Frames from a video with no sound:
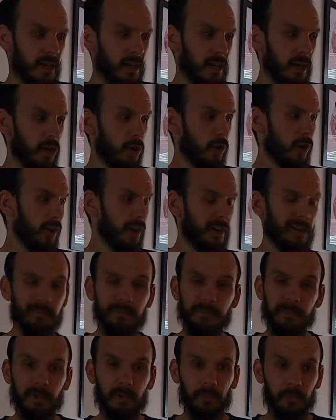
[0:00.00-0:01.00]
a quick kind
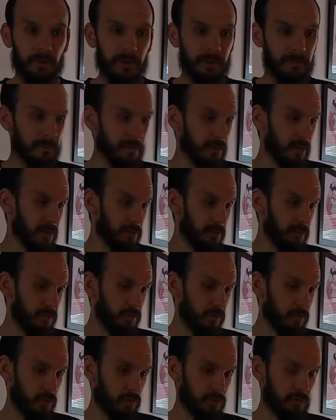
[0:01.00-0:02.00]
of meal prep the night
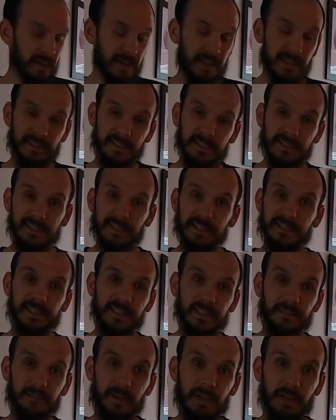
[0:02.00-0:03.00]
before a race. It's
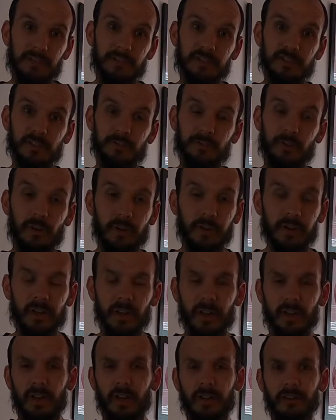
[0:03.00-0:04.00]
16 miles tomorrow.
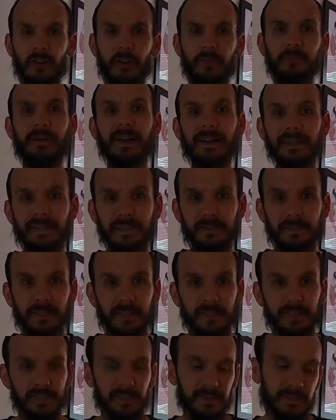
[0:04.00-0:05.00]
Not a massive
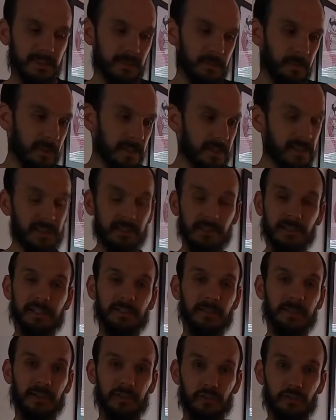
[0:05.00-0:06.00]
distance, but I still like
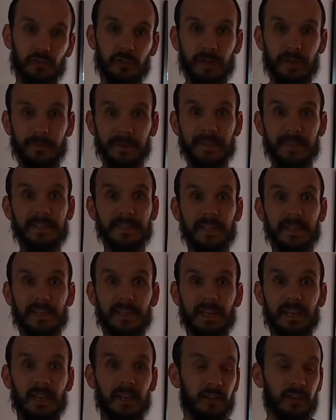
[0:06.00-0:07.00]
to make sure that I'm
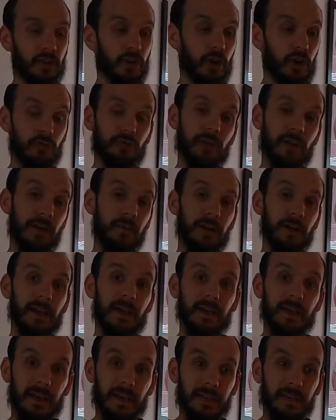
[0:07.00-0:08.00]
eating the correct
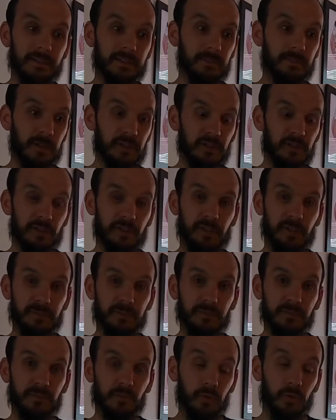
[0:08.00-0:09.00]
way, especially the
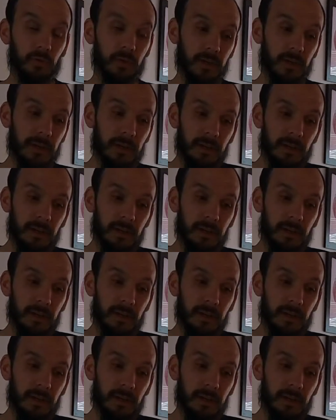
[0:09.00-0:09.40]
night before.